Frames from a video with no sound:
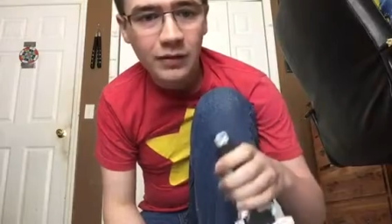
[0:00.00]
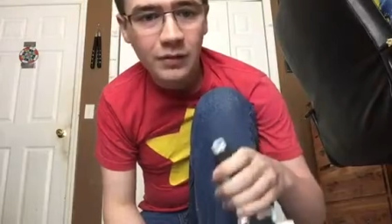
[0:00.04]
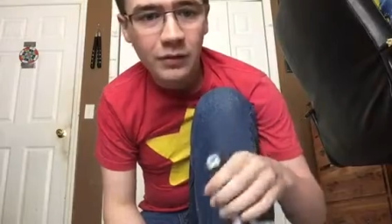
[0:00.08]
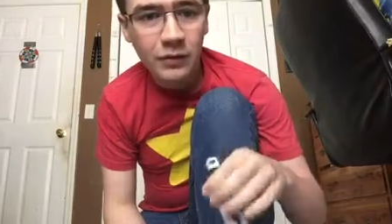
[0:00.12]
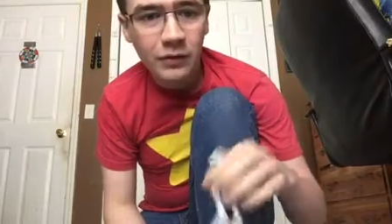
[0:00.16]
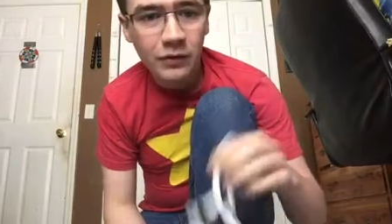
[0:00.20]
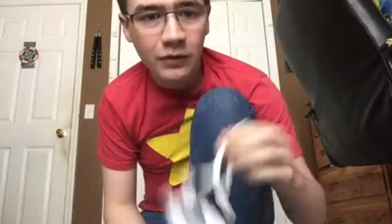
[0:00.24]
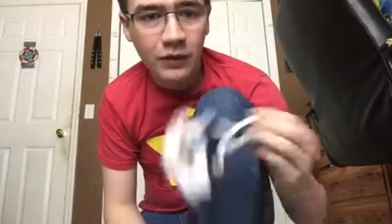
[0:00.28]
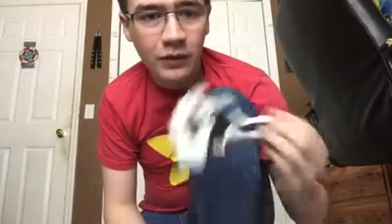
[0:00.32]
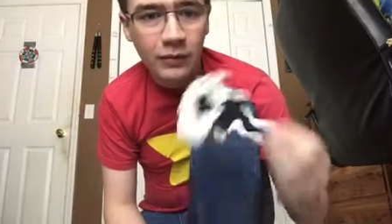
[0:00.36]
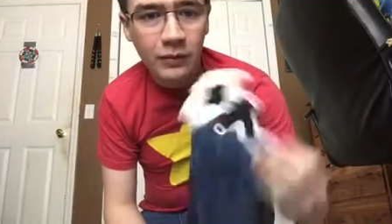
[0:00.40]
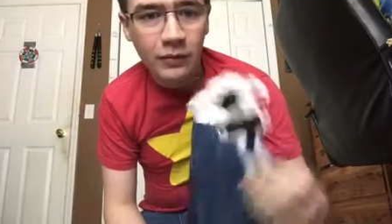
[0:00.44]
the
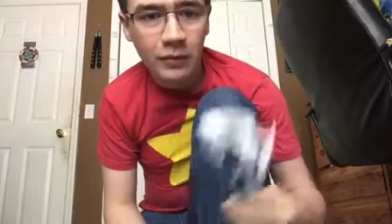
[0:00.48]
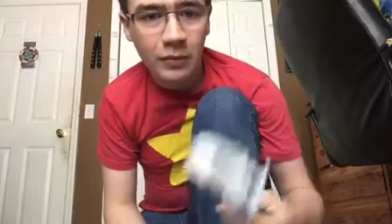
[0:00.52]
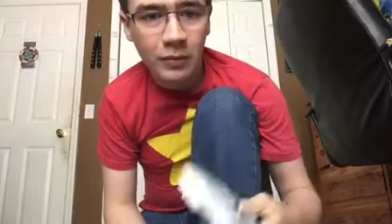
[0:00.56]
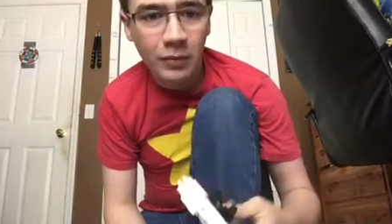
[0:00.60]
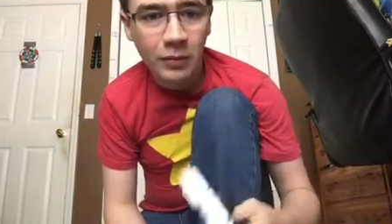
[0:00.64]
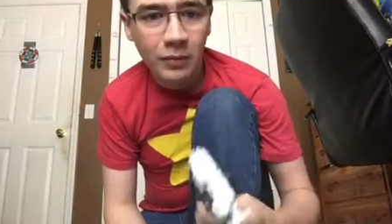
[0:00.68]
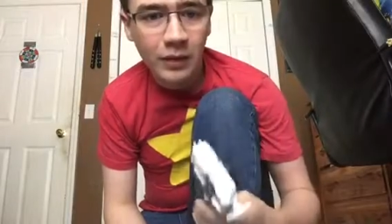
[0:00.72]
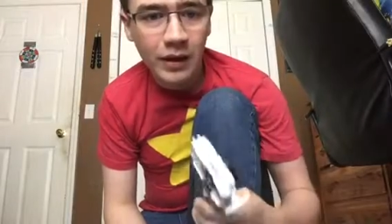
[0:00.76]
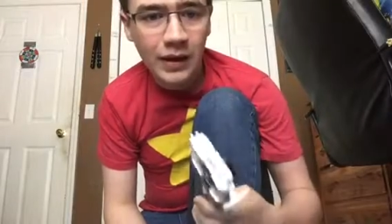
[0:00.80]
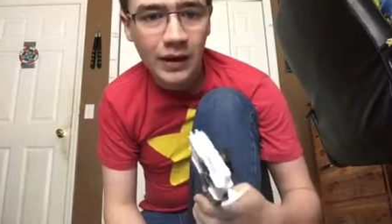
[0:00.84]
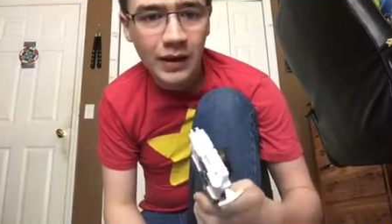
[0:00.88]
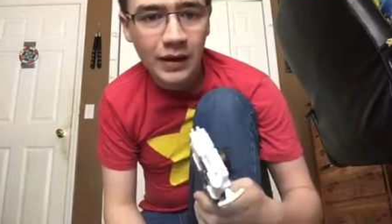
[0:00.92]
most
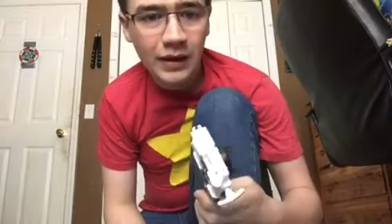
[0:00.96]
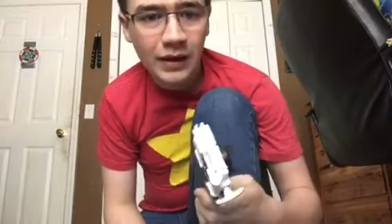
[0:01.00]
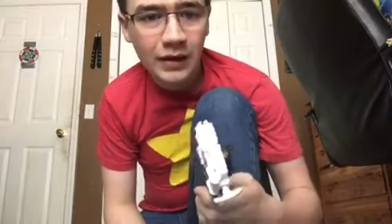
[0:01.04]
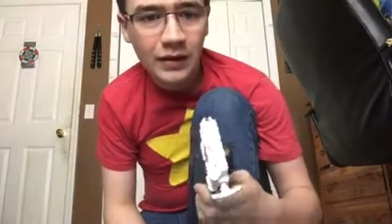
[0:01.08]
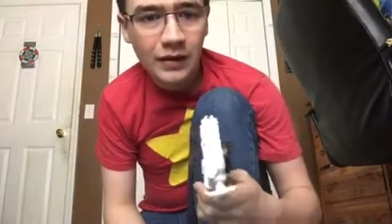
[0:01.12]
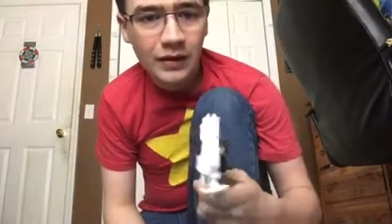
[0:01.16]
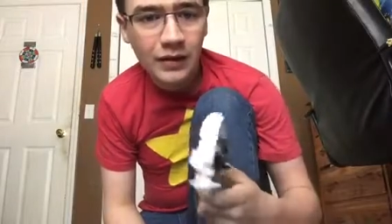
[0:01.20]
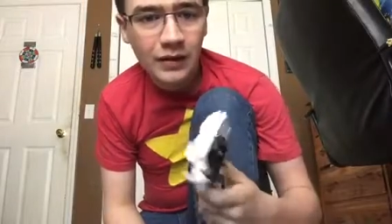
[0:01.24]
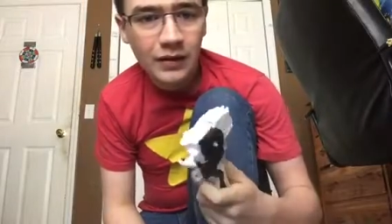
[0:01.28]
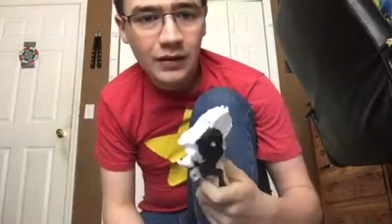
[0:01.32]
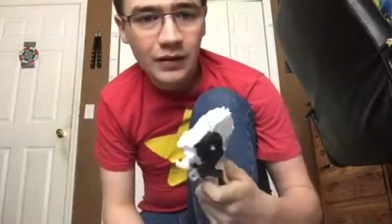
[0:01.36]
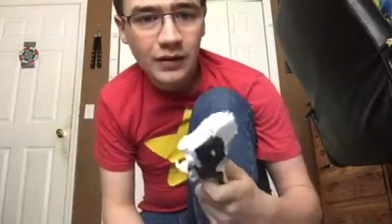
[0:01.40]
comfortable way.
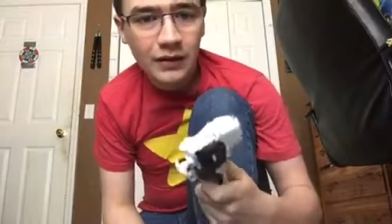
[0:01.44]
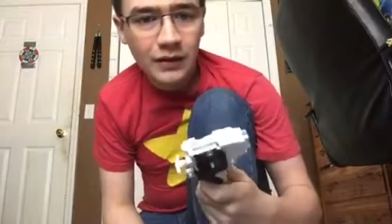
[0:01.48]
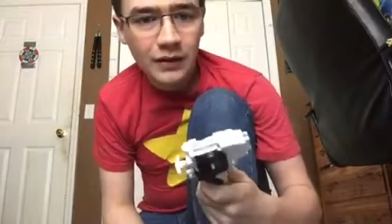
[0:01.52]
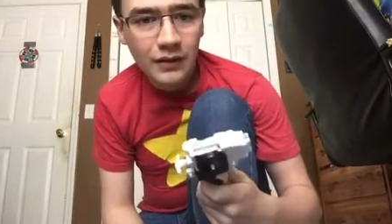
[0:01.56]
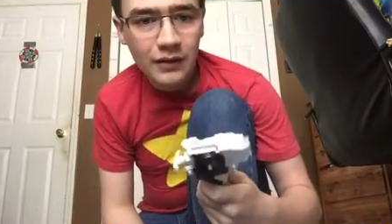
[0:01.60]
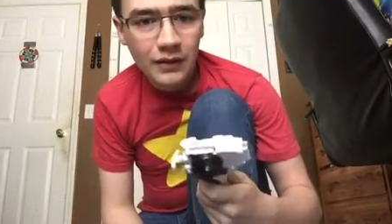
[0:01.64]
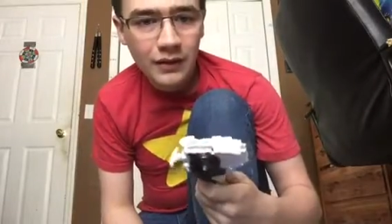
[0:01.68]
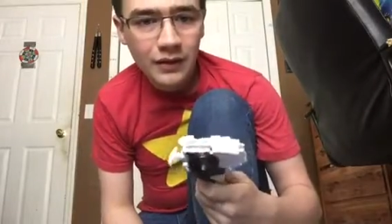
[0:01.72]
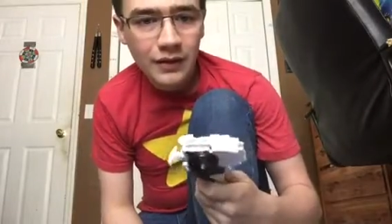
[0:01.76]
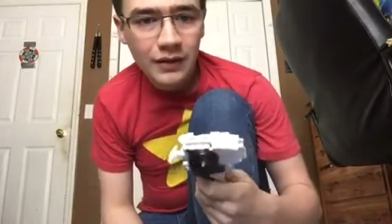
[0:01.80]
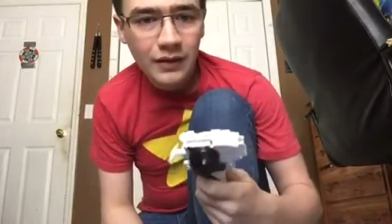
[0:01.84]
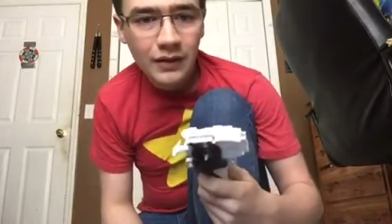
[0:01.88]

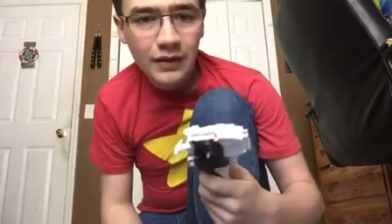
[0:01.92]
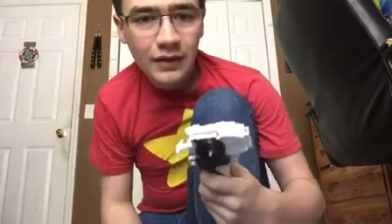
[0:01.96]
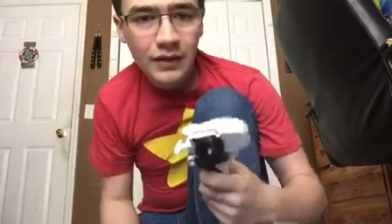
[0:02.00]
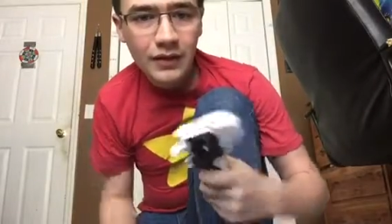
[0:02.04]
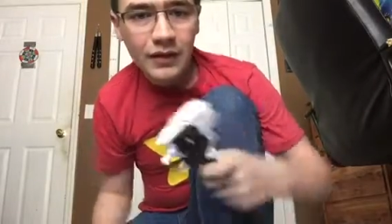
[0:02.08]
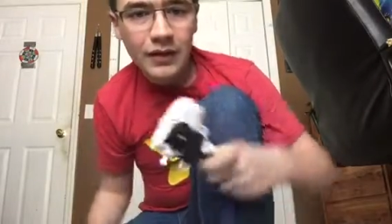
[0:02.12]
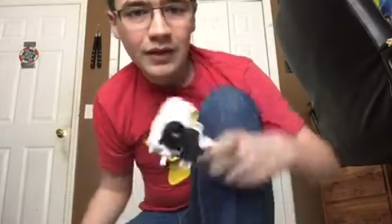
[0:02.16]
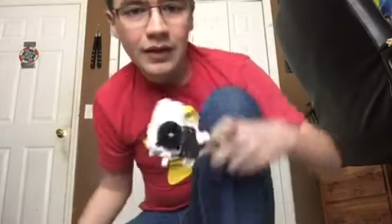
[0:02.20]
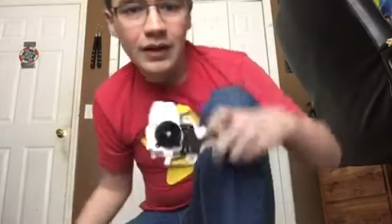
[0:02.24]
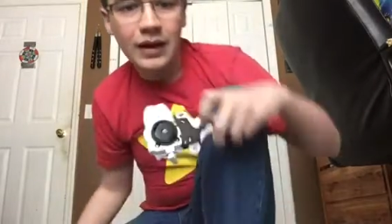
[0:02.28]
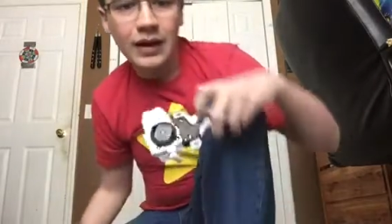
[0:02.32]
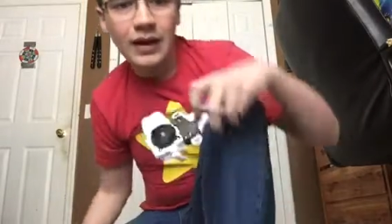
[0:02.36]

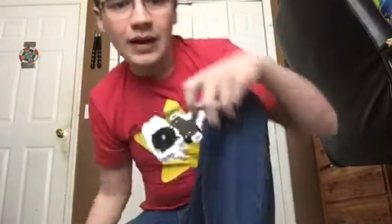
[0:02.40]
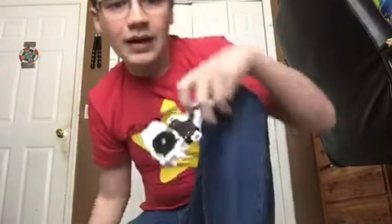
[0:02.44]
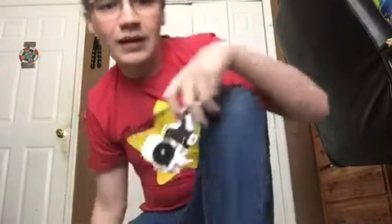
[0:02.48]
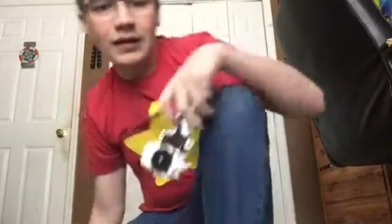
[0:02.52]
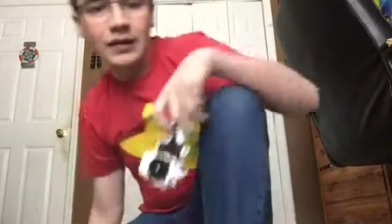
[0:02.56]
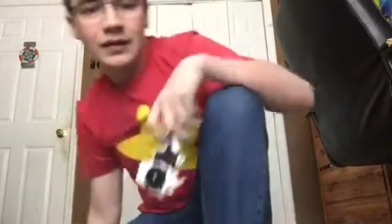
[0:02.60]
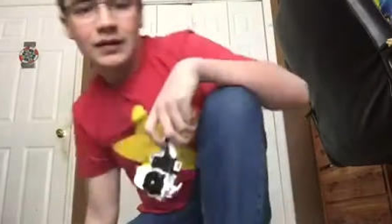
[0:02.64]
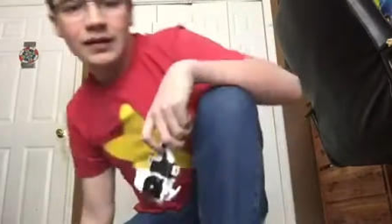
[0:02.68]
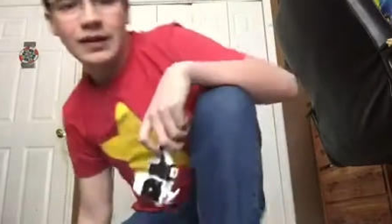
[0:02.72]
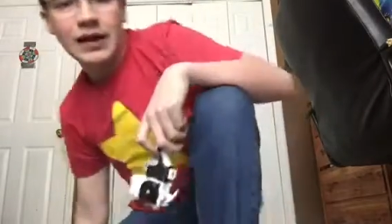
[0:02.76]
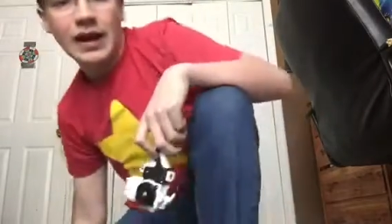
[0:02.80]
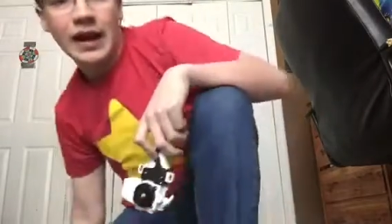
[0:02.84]

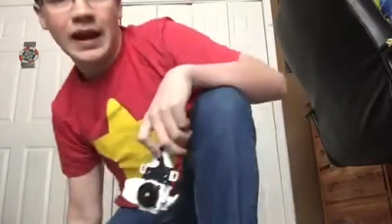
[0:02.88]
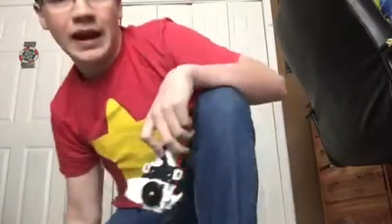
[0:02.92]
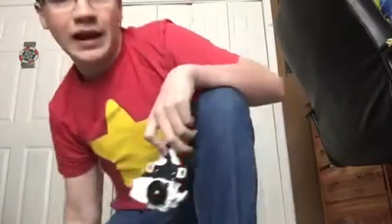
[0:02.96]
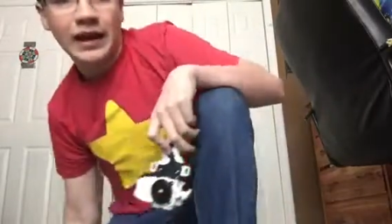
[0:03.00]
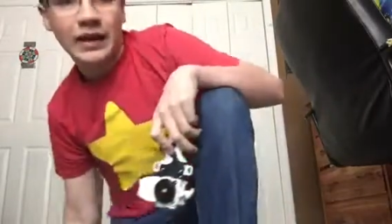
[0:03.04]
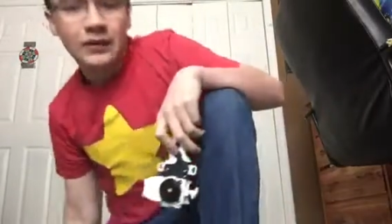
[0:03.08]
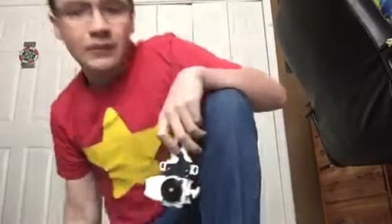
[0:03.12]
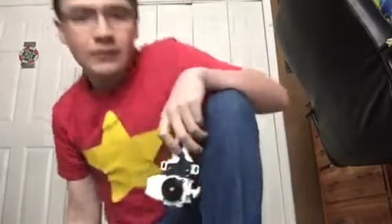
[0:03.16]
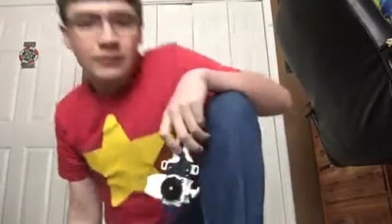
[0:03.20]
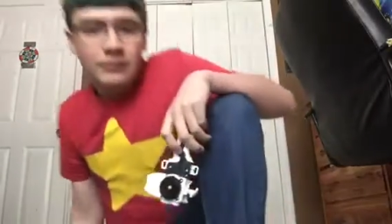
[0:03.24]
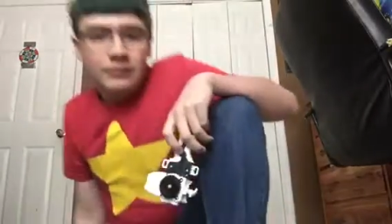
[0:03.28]
And yeah.